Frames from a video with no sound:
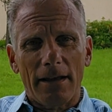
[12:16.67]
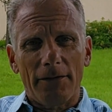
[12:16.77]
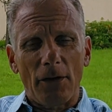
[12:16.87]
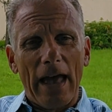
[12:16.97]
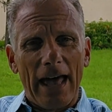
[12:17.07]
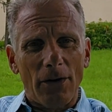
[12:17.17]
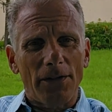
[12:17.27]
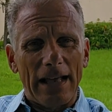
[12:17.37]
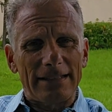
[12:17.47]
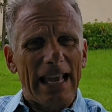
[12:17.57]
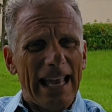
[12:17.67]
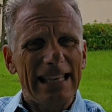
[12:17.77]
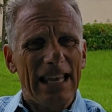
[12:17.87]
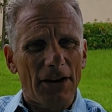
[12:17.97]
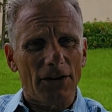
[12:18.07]
if you add on that 10
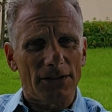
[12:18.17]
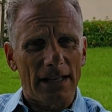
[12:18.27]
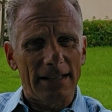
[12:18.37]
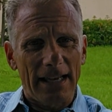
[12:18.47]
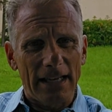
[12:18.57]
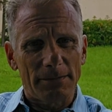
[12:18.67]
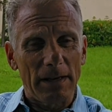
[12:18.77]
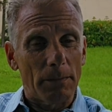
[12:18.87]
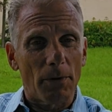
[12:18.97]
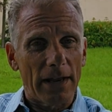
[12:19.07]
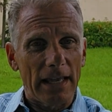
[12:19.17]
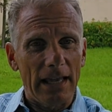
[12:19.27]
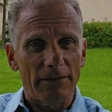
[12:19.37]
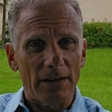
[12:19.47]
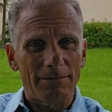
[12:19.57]
years that it takes me to break
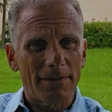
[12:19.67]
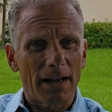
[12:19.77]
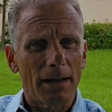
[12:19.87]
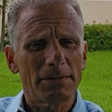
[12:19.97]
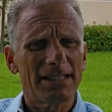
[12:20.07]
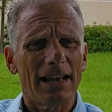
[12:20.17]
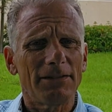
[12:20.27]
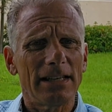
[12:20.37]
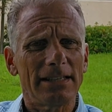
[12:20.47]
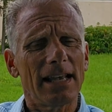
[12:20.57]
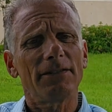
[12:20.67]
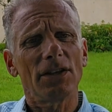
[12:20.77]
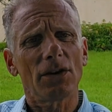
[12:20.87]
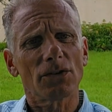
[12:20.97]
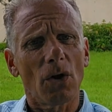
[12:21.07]
even, I'm 77
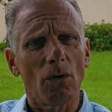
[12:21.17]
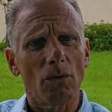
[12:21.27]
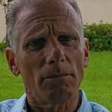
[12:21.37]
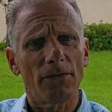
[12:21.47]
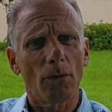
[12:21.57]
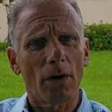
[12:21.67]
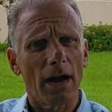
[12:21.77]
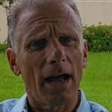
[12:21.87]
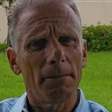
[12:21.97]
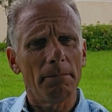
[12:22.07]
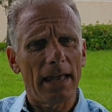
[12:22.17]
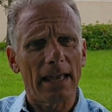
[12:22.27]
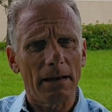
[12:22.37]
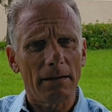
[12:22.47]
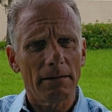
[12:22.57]
years old before I'm
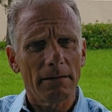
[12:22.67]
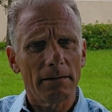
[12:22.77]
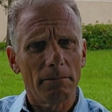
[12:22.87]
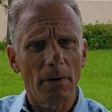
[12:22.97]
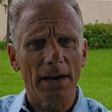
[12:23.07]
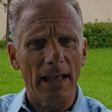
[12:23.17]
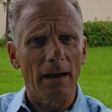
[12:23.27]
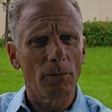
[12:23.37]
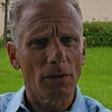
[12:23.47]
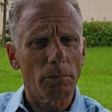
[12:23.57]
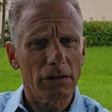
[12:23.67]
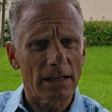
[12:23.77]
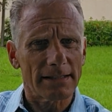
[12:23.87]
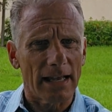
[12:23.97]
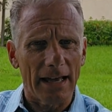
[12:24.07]
making money. I'm on the
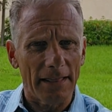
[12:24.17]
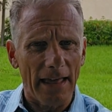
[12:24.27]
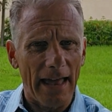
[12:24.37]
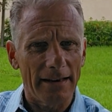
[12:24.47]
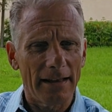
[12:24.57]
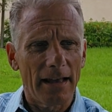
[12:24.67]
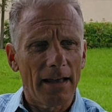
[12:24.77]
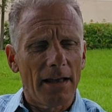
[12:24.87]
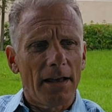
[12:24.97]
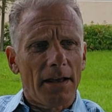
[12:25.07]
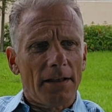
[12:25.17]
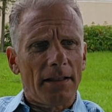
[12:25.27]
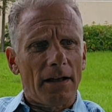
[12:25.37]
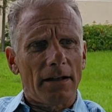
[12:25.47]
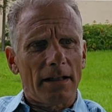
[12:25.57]
plus side of that.
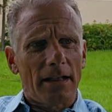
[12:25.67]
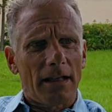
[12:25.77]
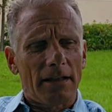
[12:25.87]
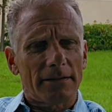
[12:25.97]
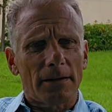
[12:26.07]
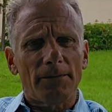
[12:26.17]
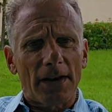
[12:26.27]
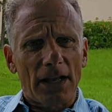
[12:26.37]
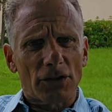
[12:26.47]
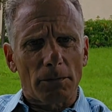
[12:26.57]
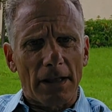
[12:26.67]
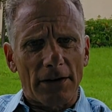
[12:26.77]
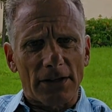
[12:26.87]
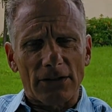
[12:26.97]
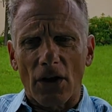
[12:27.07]
Now, some financial
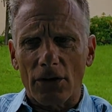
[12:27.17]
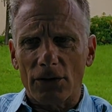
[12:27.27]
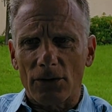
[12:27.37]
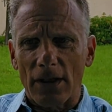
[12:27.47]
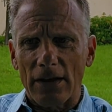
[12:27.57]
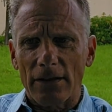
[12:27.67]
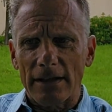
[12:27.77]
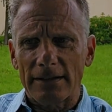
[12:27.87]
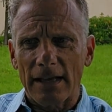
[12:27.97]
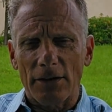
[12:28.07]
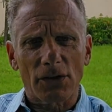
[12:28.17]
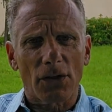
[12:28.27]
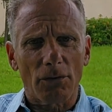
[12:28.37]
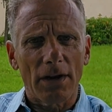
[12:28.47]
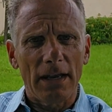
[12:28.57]
planners I talk to, they say there's
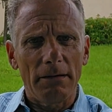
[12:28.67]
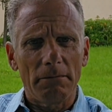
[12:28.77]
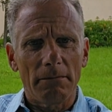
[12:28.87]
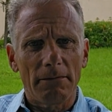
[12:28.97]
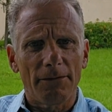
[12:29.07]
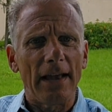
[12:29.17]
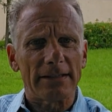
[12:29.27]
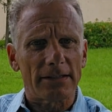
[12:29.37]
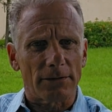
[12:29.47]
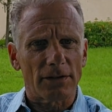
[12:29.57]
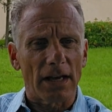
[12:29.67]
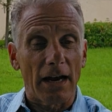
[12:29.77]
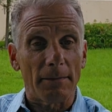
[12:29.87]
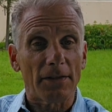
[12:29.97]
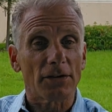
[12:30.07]
3 phases of
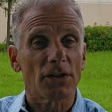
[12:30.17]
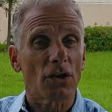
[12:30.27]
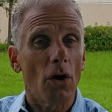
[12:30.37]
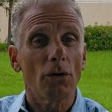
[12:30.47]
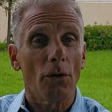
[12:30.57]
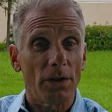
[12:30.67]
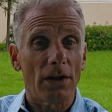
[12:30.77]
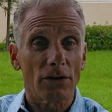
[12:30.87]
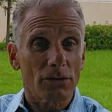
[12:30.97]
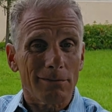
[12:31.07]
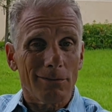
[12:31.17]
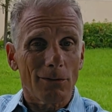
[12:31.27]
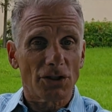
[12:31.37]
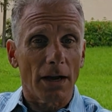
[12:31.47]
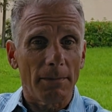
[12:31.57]
retirement. There's the go-go years,
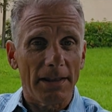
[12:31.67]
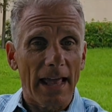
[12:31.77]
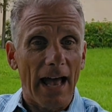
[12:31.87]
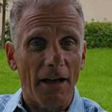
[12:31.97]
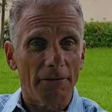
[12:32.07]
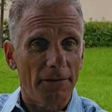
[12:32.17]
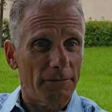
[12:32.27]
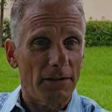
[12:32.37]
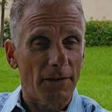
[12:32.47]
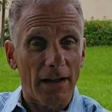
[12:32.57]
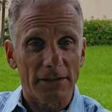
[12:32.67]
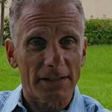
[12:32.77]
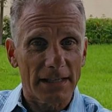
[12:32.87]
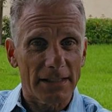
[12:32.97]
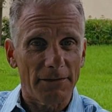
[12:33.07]
which I'm in now, 55 to
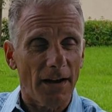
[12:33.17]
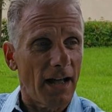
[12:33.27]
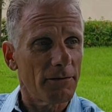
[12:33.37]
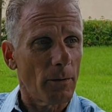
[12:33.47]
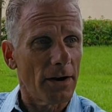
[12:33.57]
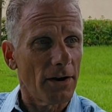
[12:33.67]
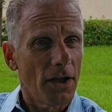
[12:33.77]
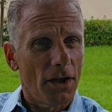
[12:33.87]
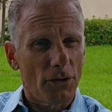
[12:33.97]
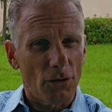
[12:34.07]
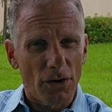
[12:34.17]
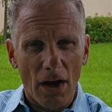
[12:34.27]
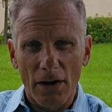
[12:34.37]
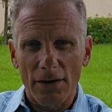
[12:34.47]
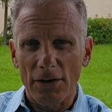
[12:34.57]
65, where you're
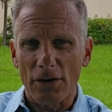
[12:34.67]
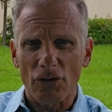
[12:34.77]
young, you can